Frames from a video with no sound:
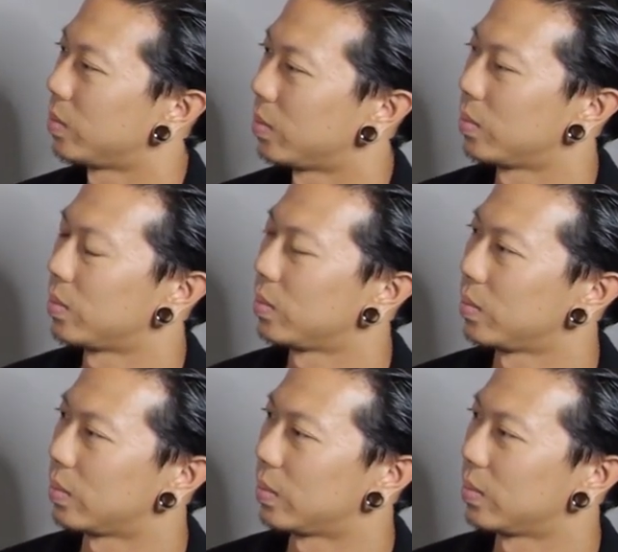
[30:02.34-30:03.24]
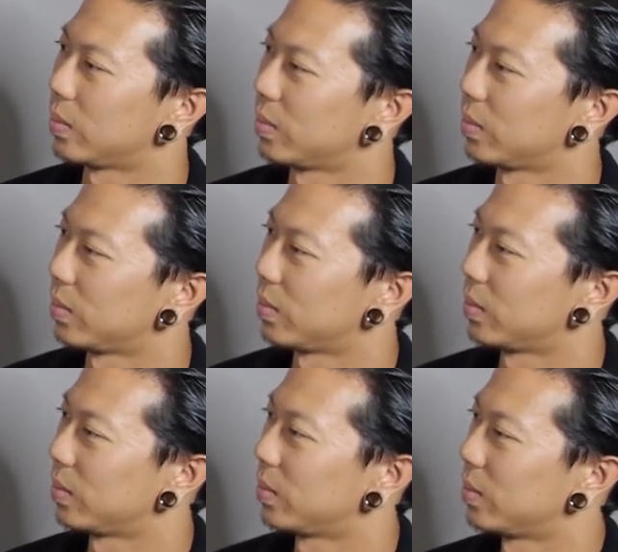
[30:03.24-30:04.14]

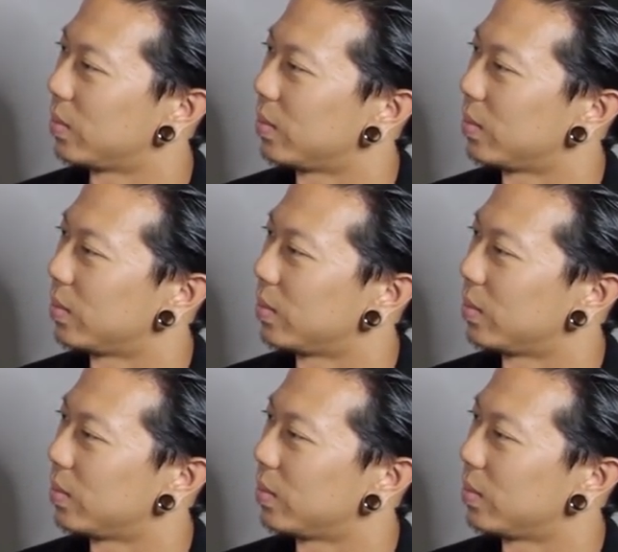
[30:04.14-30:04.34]
This person isn't speaking.